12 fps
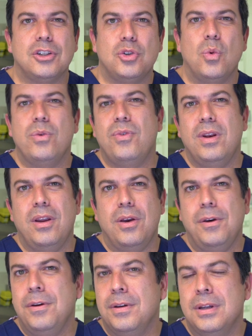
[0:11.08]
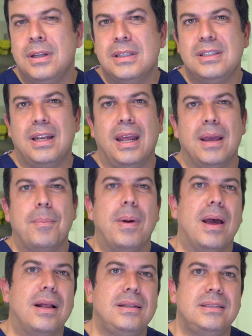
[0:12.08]
a short video today
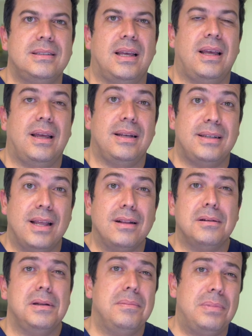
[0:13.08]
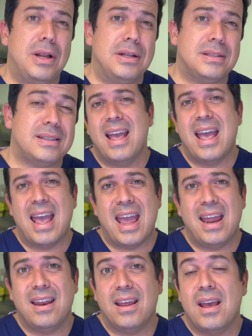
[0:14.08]
about uh, dental implants
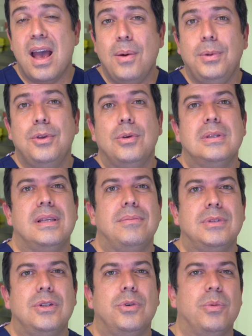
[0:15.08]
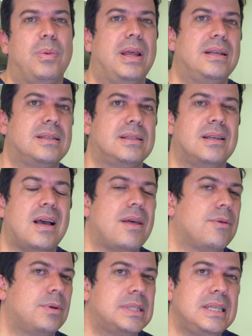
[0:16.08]
and uh, how we use them to replace
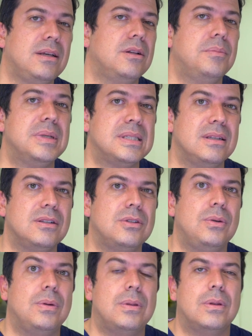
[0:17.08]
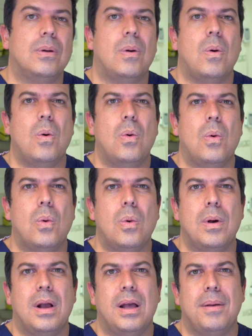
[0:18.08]
either a single missing tooth
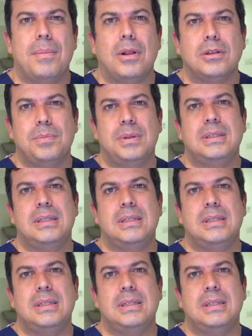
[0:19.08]
or uh, multiple